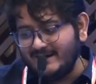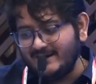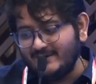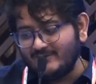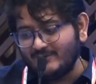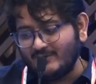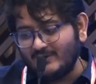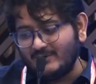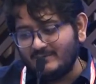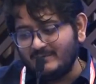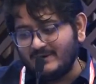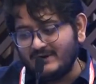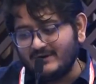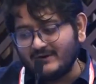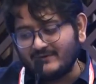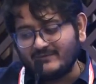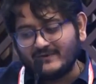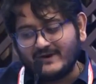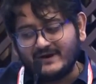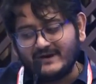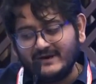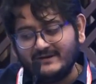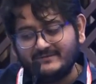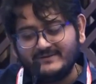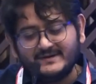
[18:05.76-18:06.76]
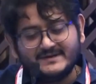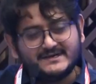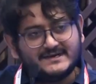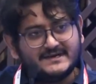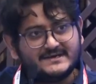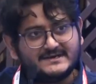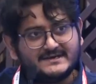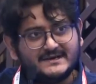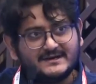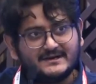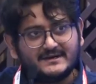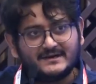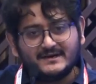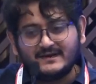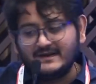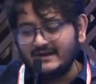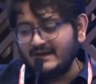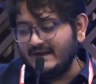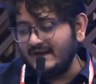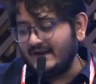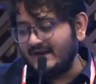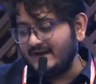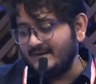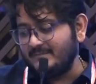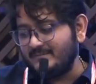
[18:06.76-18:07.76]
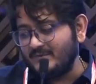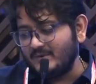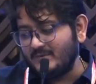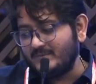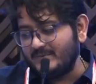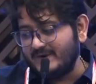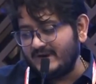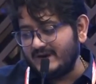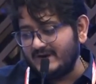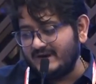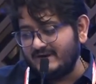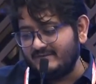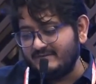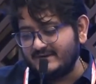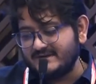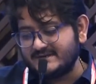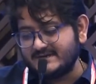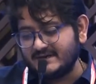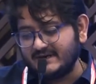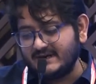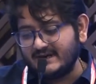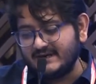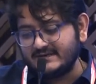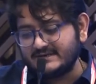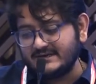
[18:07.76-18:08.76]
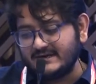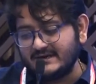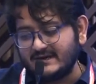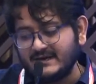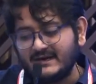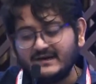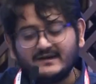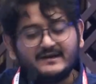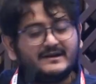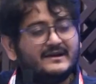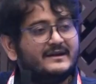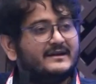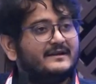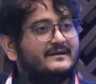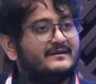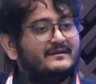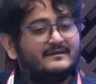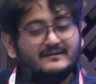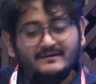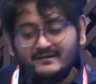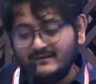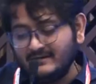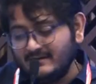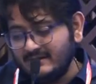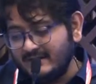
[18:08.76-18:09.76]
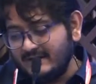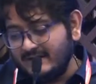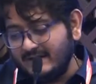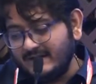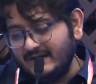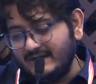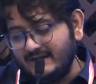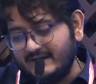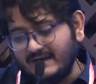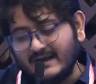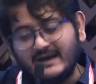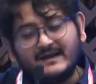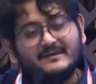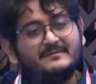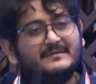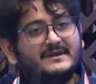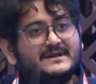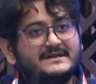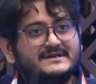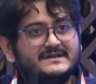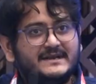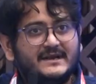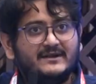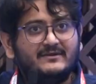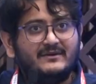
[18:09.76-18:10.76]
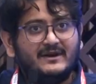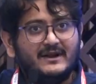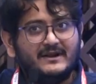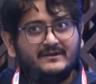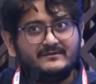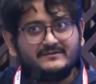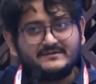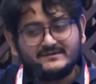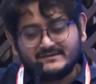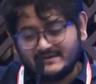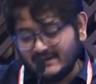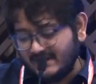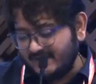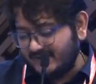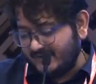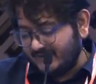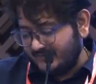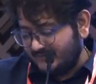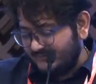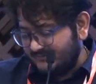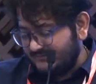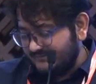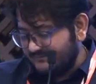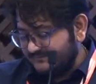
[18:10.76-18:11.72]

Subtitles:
involvement of ID physician and appropriate investigation can treat in time and save lives. Thank you.